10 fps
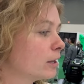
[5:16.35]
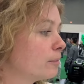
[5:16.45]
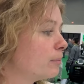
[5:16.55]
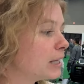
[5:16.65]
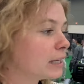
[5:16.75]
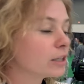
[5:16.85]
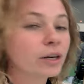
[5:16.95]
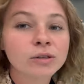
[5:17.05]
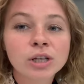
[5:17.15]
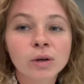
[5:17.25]
big, you
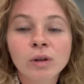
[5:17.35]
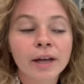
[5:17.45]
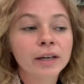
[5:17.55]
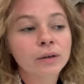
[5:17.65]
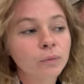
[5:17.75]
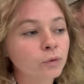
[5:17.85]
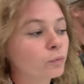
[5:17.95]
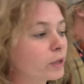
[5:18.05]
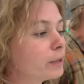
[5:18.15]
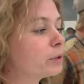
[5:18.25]
know, so like
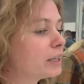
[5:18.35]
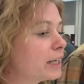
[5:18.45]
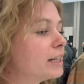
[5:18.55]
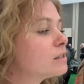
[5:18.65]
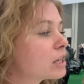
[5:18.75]
we would need